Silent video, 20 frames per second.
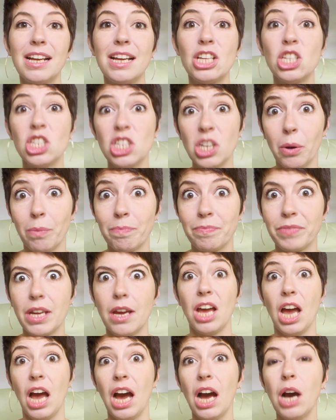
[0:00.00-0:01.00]
So,
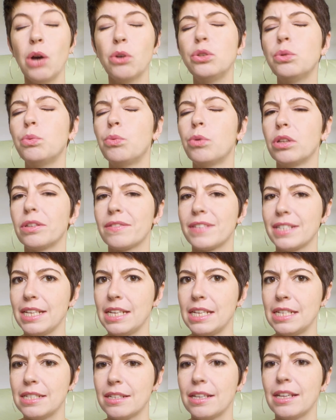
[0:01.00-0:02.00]
how do wolves
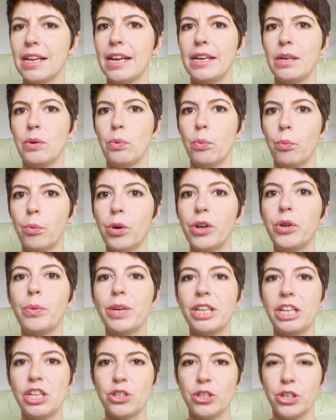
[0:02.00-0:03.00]
eat, and what do we
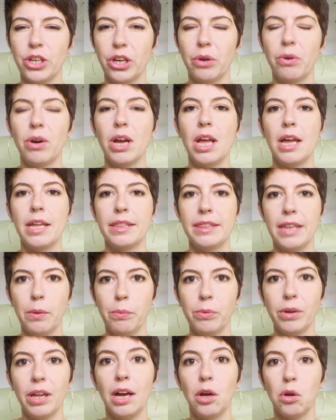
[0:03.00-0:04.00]
need to know that
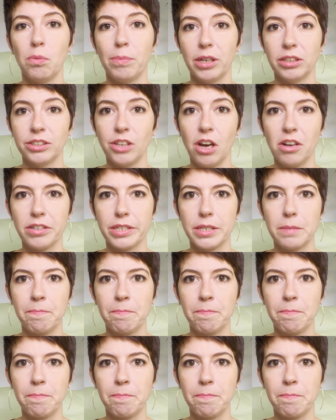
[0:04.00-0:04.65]
will help our dogs?